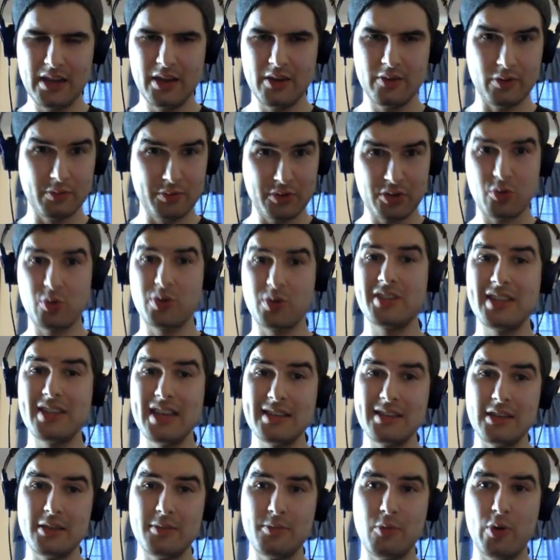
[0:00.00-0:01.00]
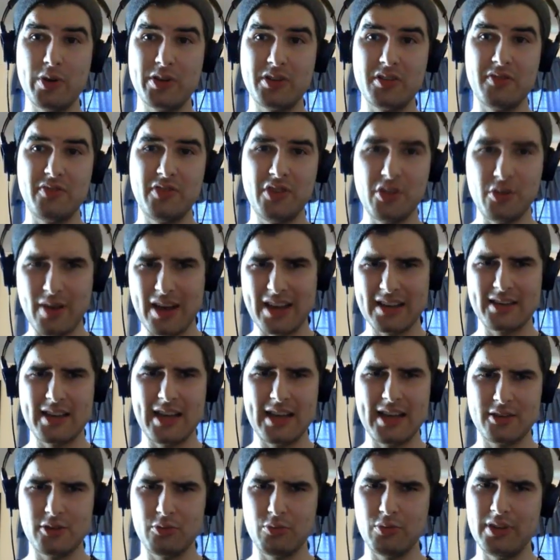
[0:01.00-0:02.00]
Scorsese's point of view
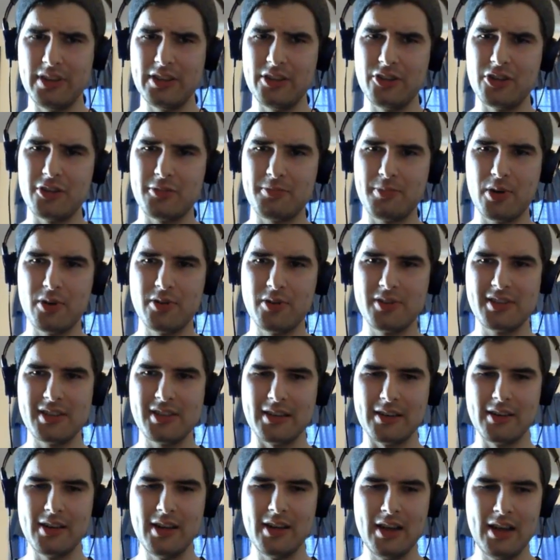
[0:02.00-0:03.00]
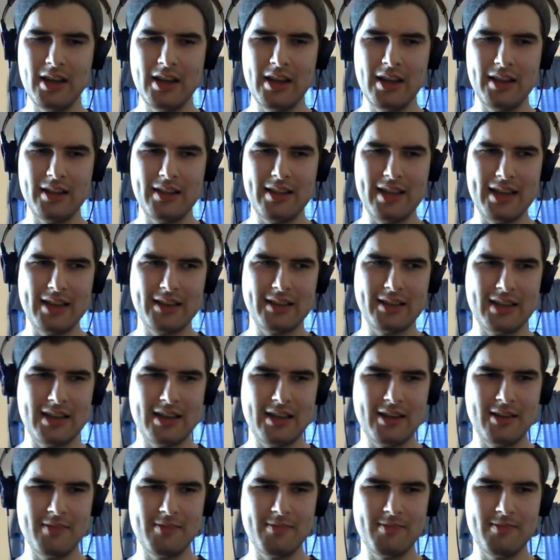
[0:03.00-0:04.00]
as a religious person, that
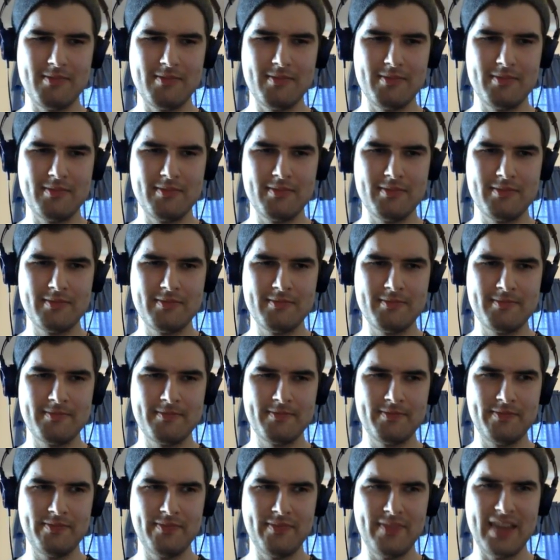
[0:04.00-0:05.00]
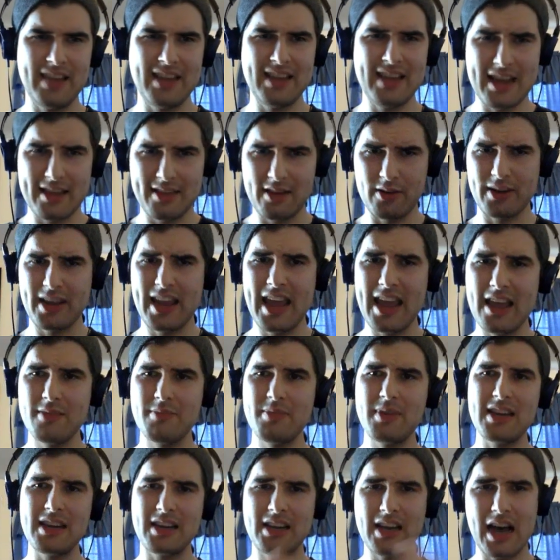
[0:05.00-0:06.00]
there can
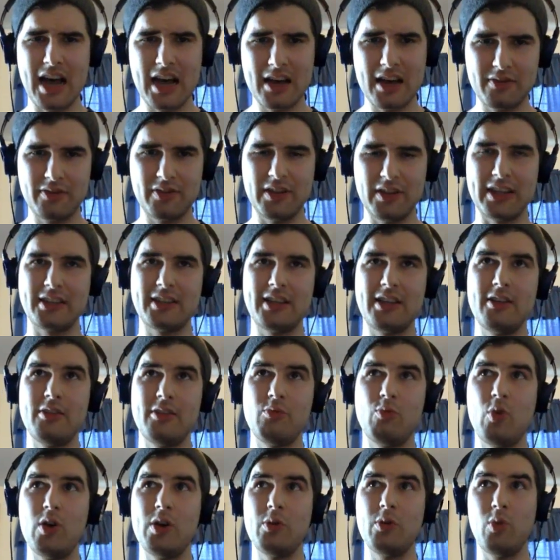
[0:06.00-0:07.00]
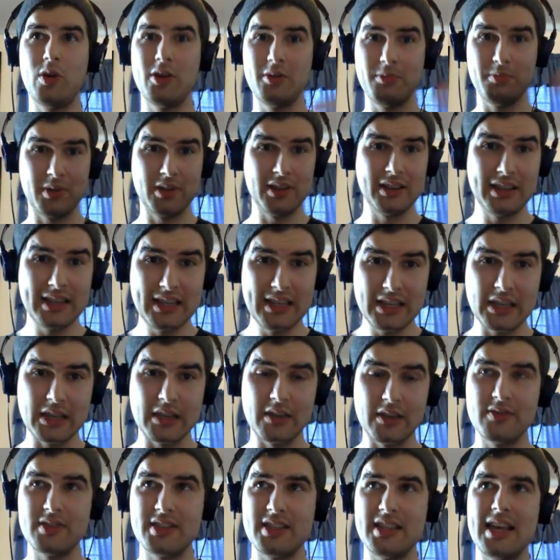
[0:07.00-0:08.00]
be a conflict in what one
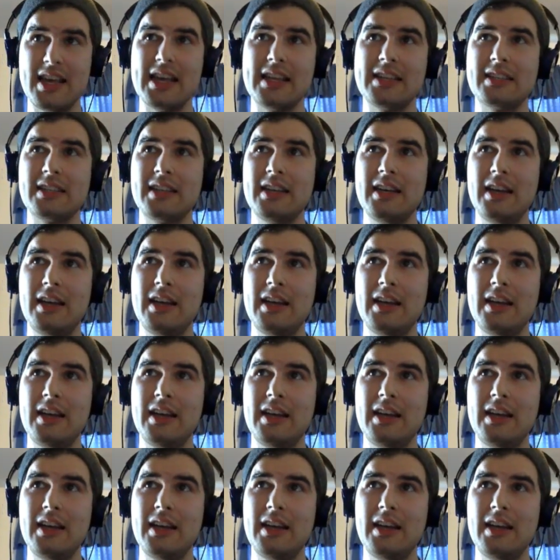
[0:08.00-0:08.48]
believes, that